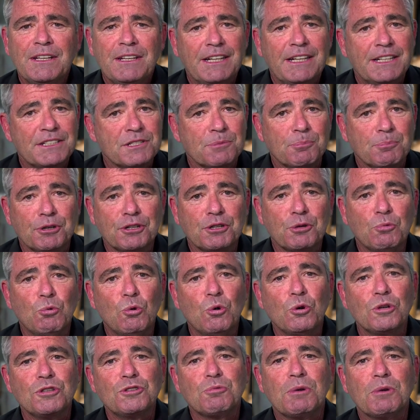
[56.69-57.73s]
As the Brit
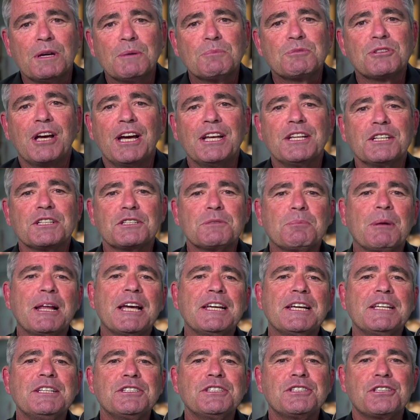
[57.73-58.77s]
Awards website
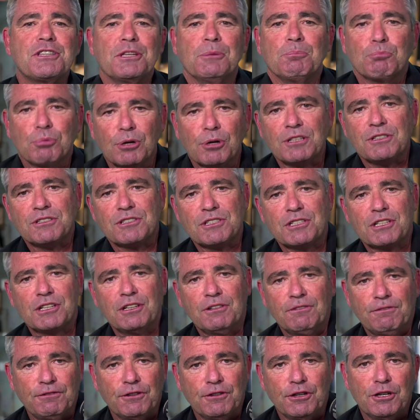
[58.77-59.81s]
explains, the Brits
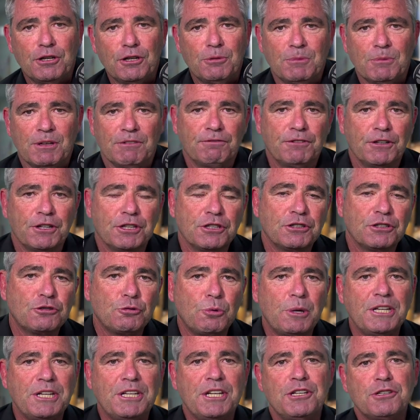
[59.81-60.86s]
confirm that for the
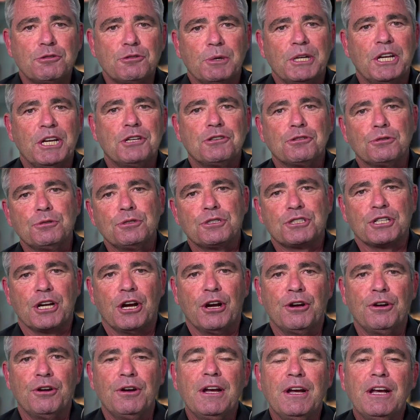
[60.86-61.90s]
2022
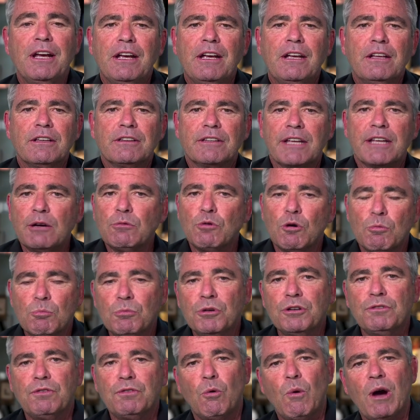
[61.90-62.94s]
show, they will
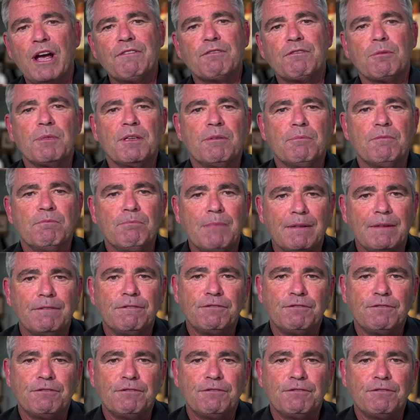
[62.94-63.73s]
move away from the